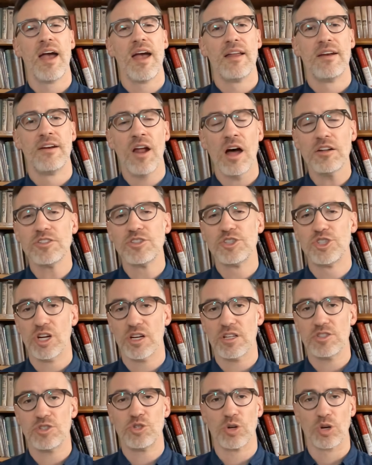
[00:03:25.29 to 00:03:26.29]
Not
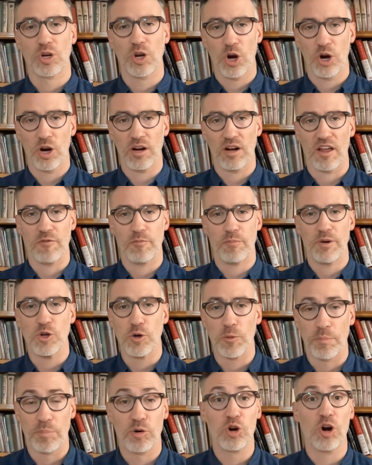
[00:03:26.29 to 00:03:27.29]
just your current life, but your
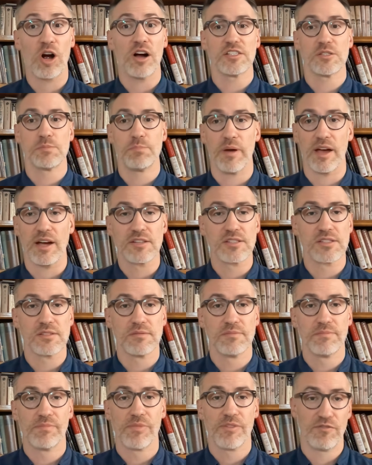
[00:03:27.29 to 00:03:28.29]
prospects
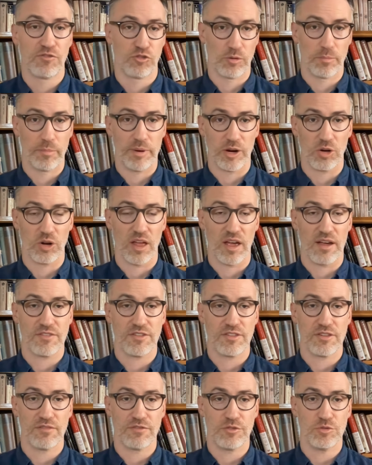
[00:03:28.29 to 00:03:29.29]
for a better life in
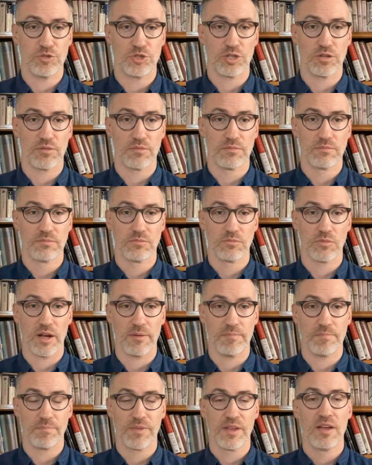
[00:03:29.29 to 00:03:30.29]
the future, right?
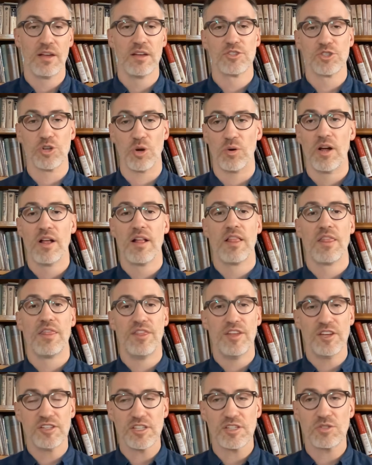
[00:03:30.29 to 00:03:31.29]
So
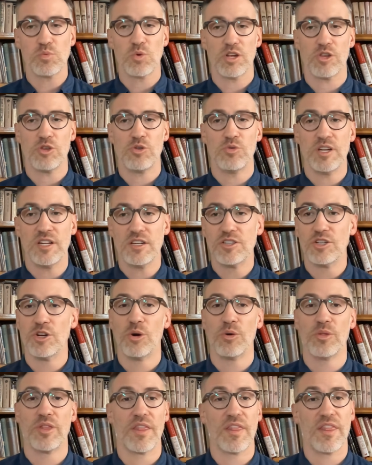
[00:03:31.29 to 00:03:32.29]
this is what you need to know
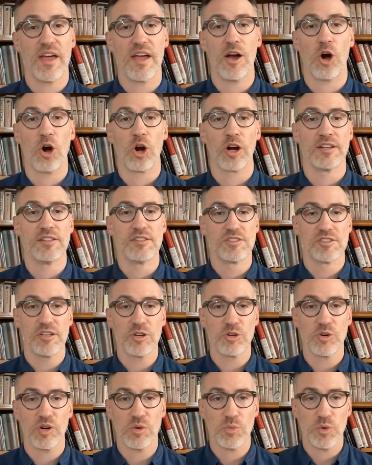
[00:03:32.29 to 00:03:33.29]
that they are
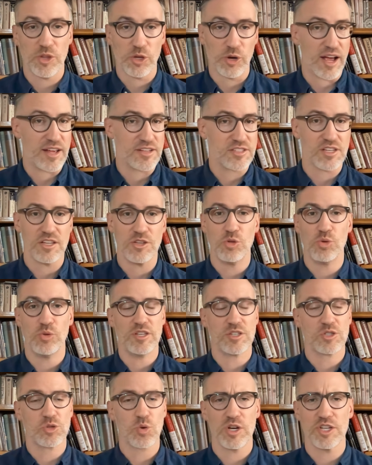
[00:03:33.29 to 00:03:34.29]
considering when they're asking you
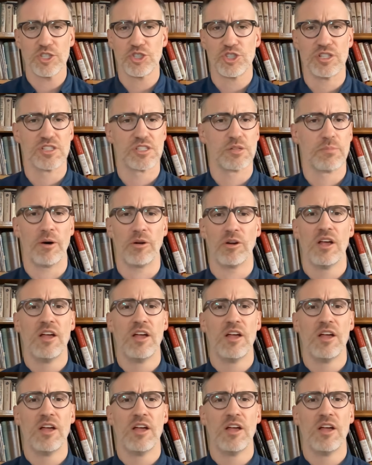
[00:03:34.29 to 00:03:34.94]
these questions about